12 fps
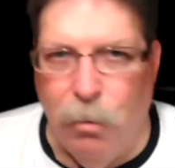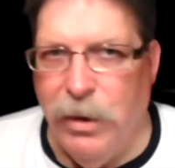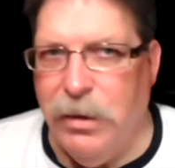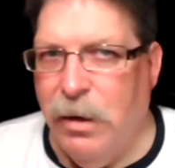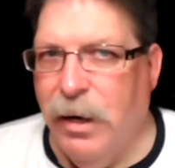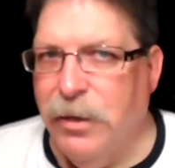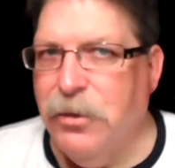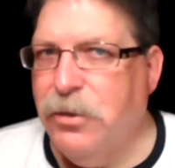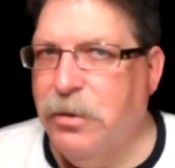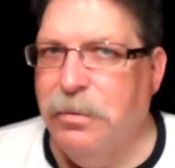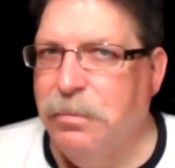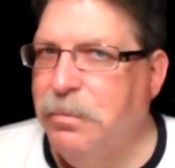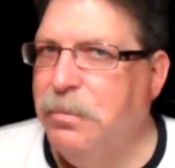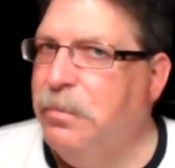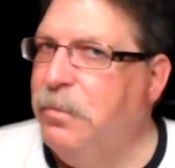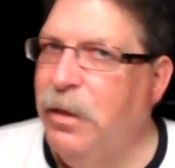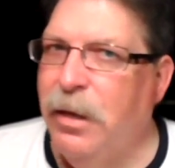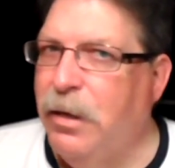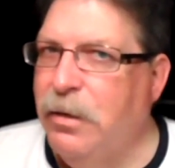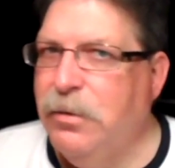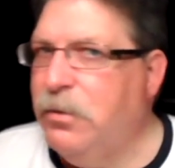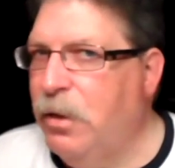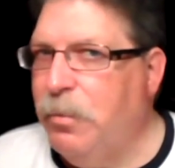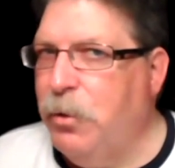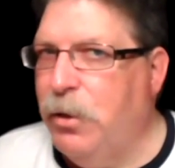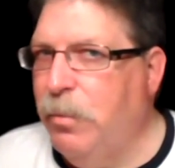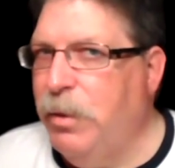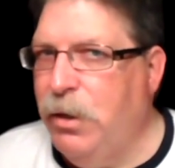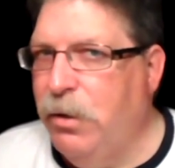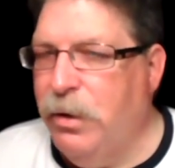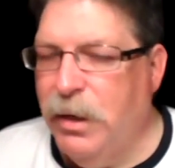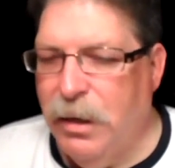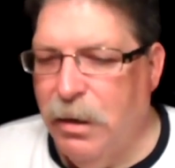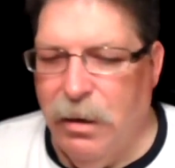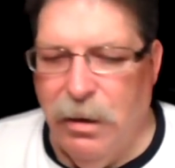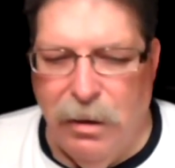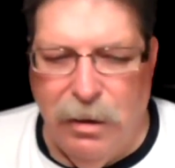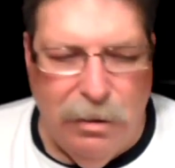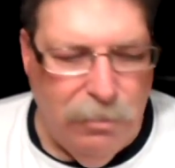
don't know what the next things I'm going to be doing